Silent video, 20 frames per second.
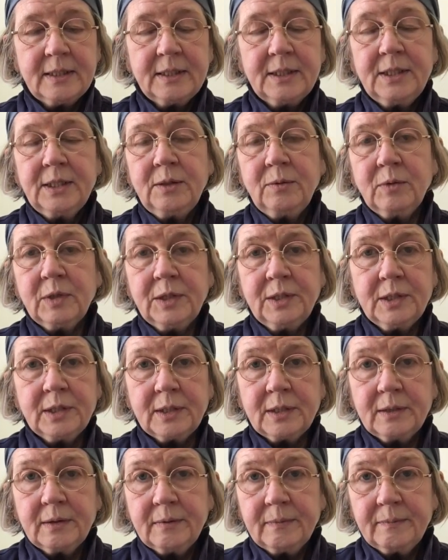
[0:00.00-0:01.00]
No wonder.
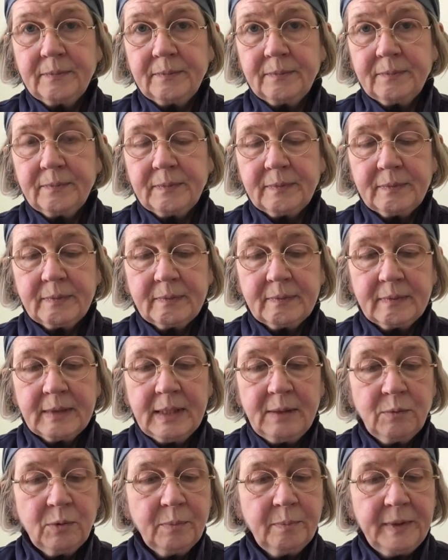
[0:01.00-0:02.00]

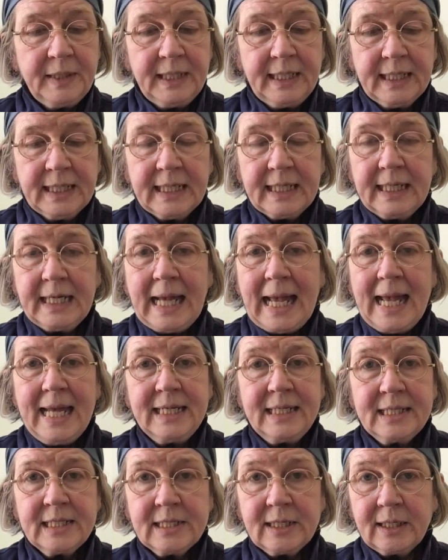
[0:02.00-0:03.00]
It would be
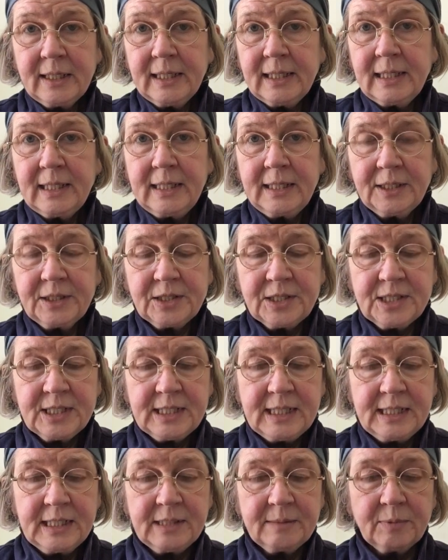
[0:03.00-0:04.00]
entirely
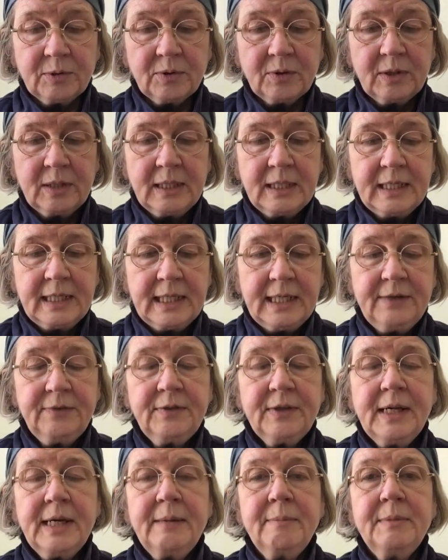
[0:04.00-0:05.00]
understandable if
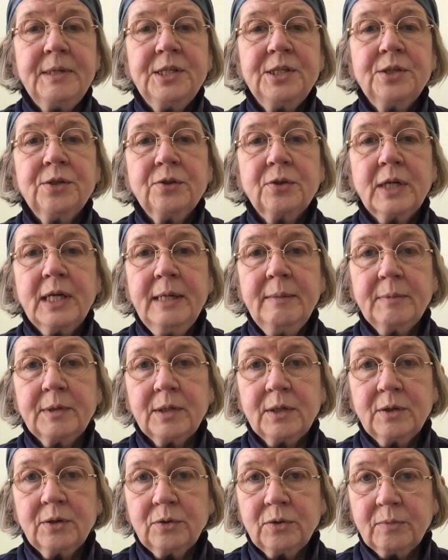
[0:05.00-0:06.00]
they mistook him and
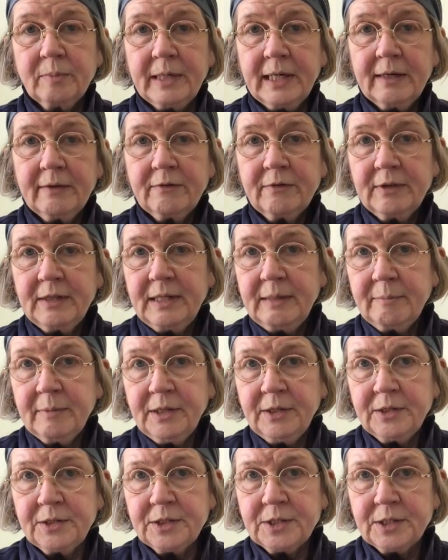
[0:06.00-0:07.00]
Cormac for their
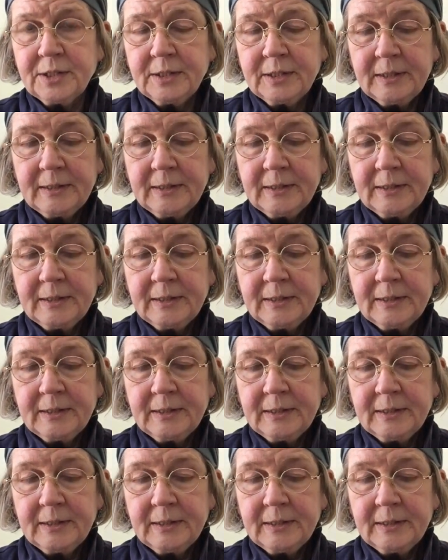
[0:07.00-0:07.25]
mothers.